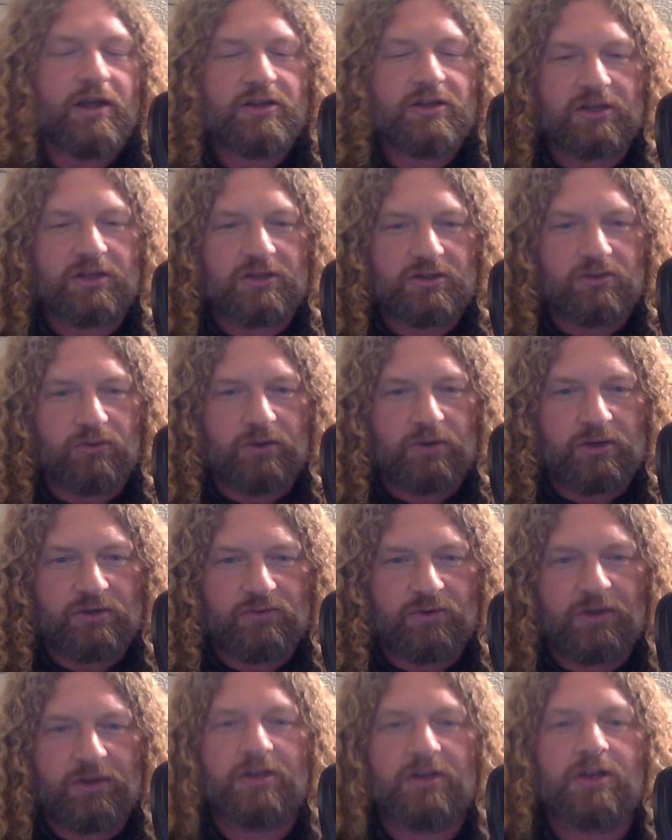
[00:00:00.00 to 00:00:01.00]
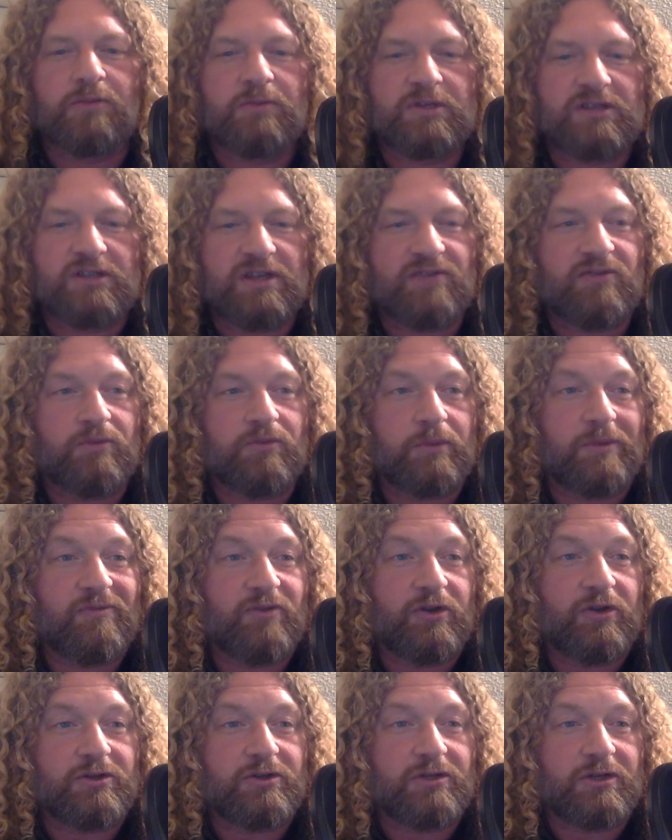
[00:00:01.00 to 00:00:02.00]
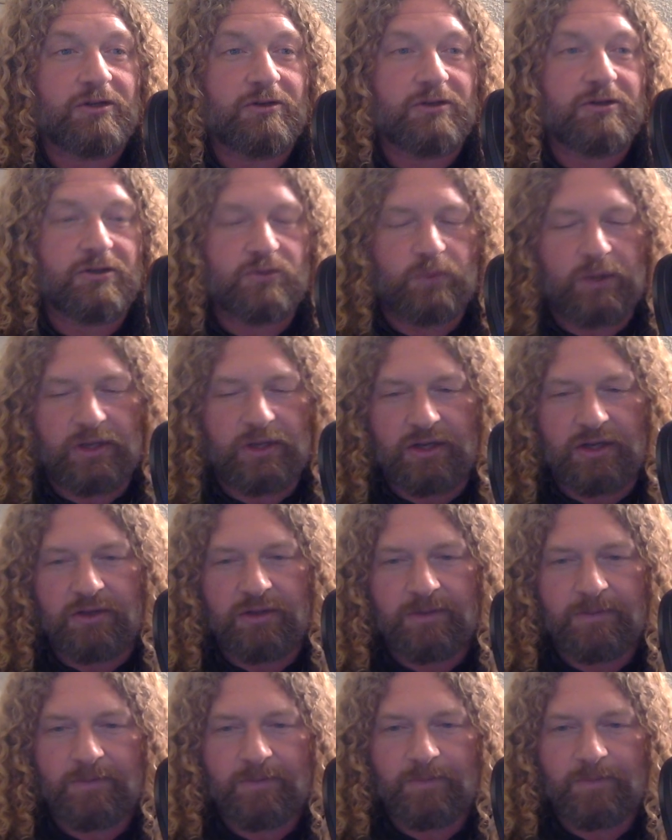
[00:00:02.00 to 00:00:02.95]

Six stories are written. Number seven will be finished here this weekend.